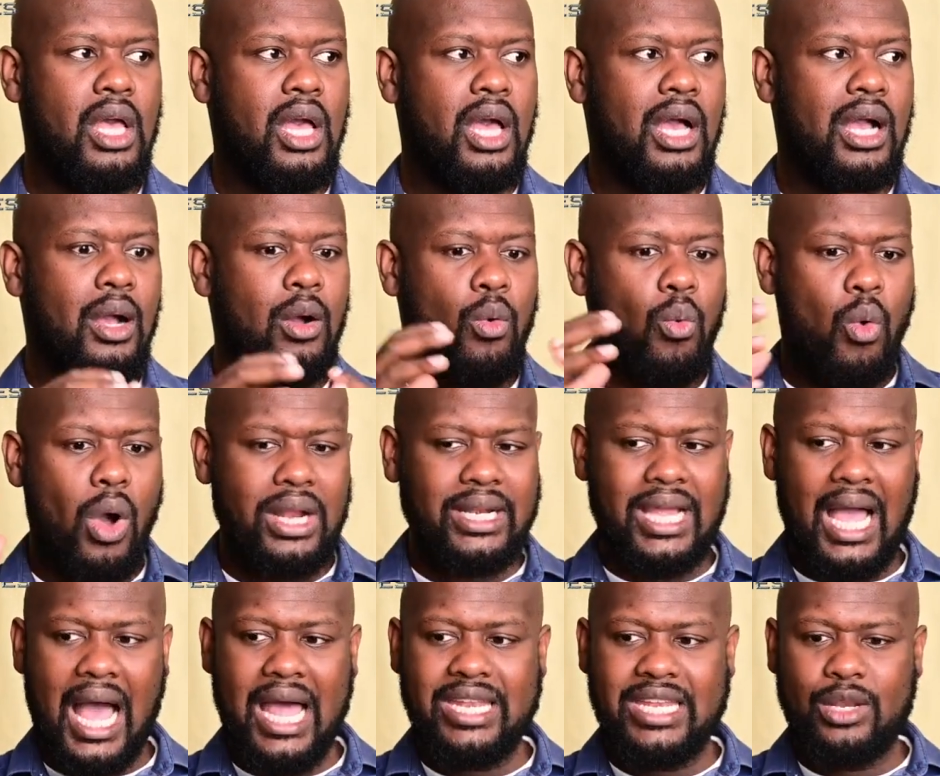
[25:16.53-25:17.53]
What
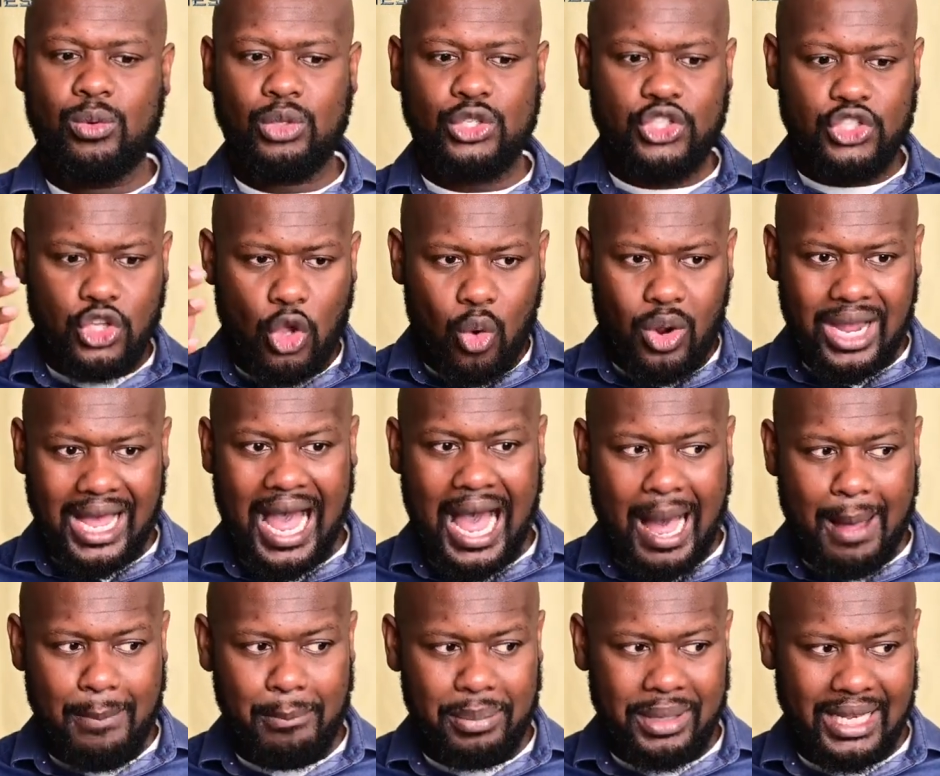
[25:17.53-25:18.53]
God did was so
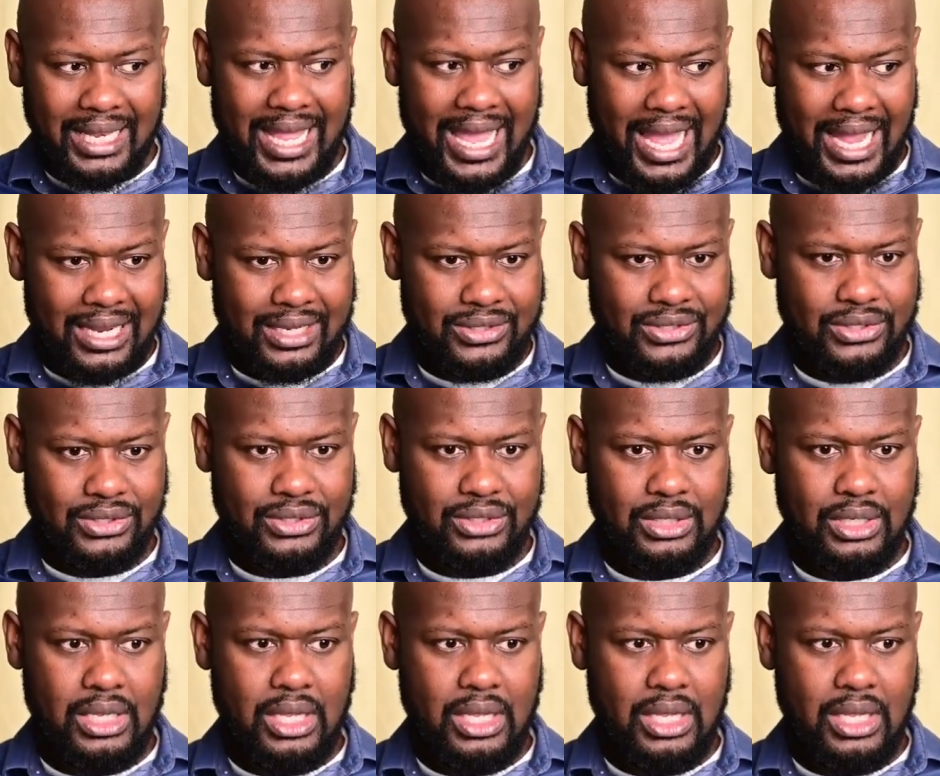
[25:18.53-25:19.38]
complex.